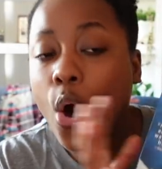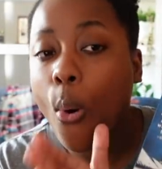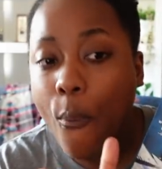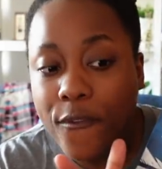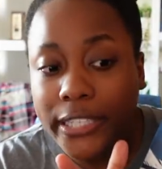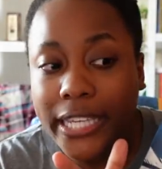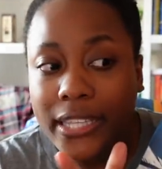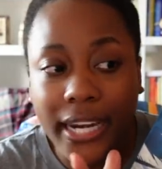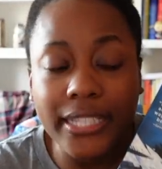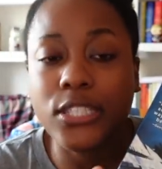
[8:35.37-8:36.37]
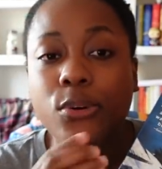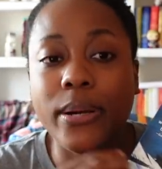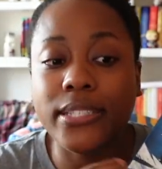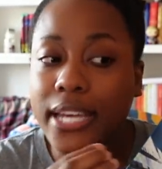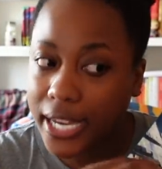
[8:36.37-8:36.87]
Hopefully in the next 2
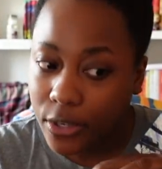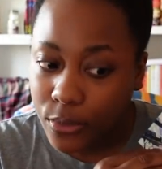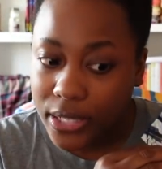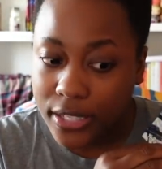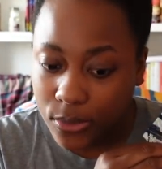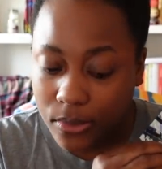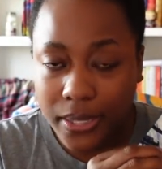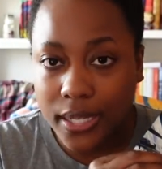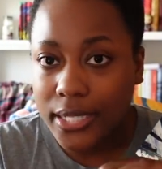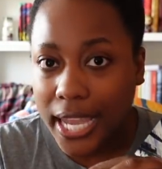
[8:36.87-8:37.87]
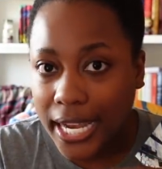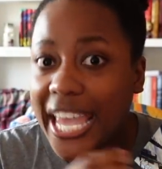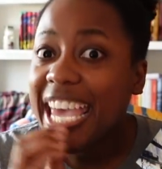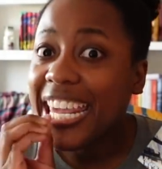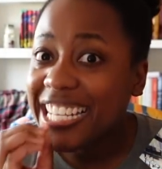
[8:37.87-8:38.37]
months I can read this one, because again,
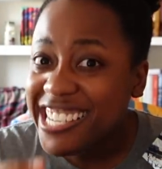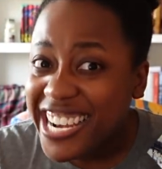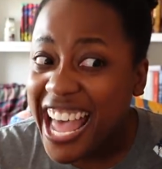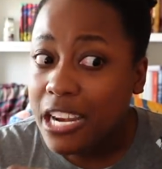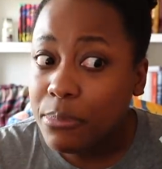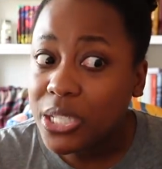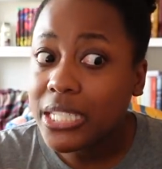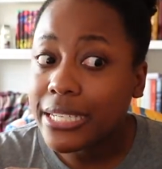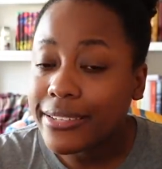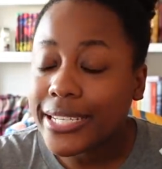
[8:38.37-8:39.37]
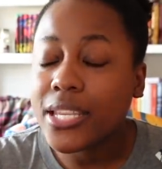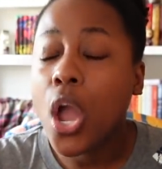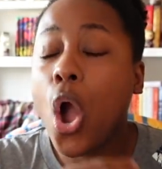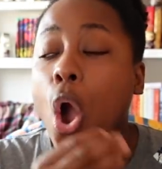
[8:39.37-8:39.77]
it is a 9-book series.